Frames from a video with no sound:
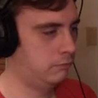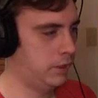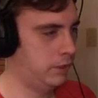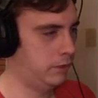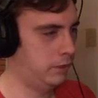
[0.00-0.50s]

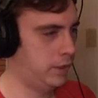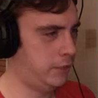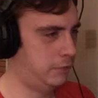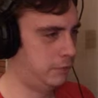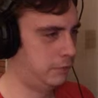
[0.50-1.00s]
Mother,
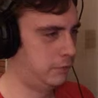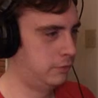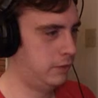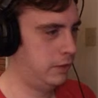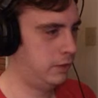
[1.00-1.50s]
now!
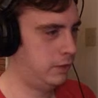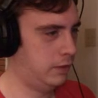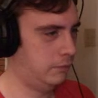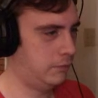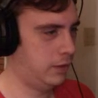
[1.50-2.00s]
I need
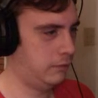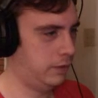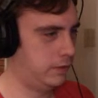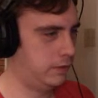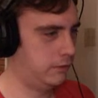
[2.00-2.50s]
help. Try to
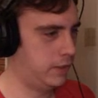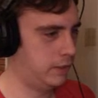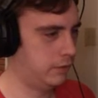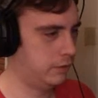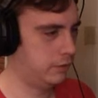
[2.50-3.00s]
raise this
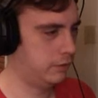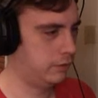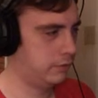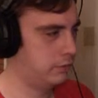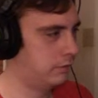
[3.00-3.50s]
rock. I know you can
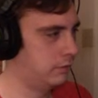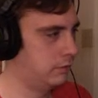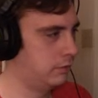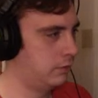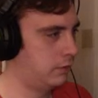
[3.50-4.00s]
do it.
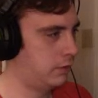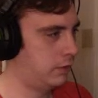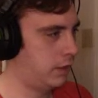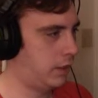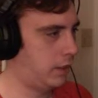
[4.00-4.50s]

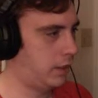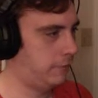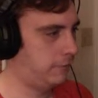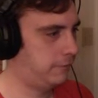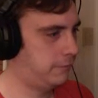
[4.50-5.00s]

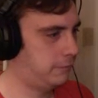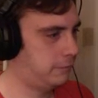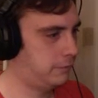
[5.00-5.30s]
F.